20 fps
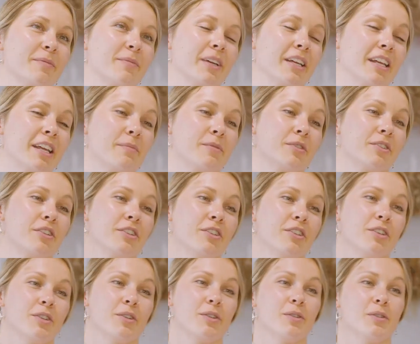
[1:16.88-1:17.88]
being able to
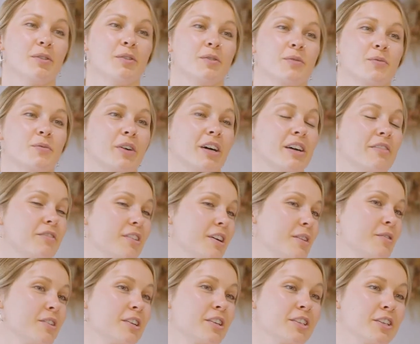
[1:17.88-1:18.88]
do whatever I
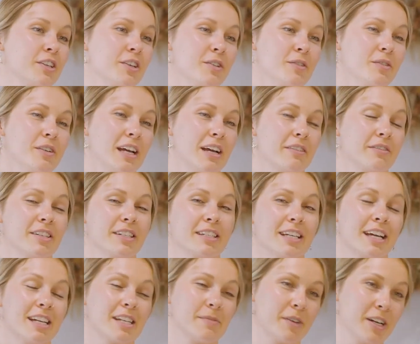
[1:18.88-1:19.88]
want to do, having
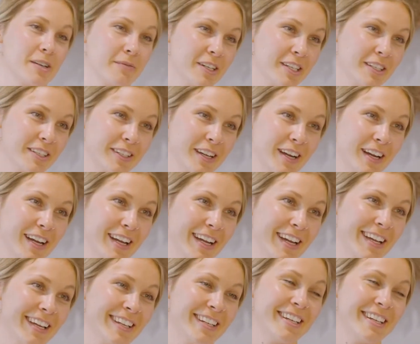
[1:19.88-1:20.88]
Danny by my side.